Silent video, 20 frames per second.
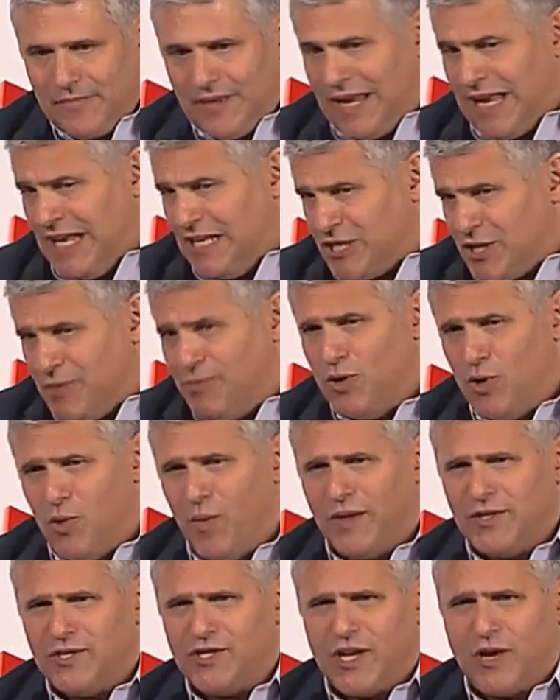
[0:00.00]
and some new
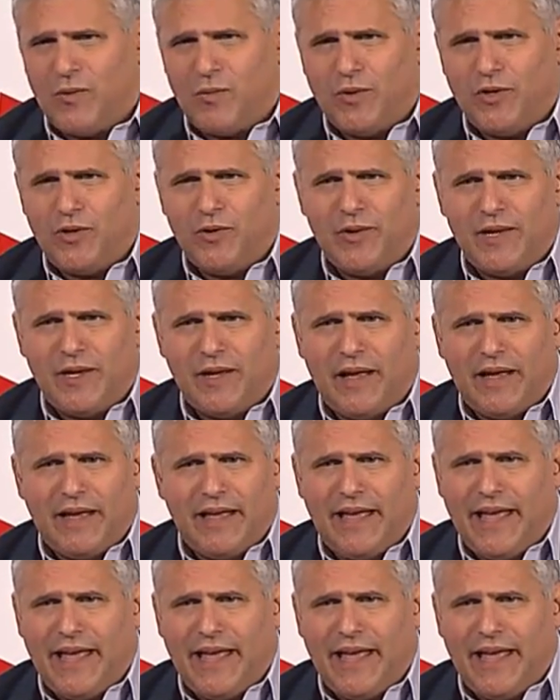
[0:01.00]
ones that we're doing.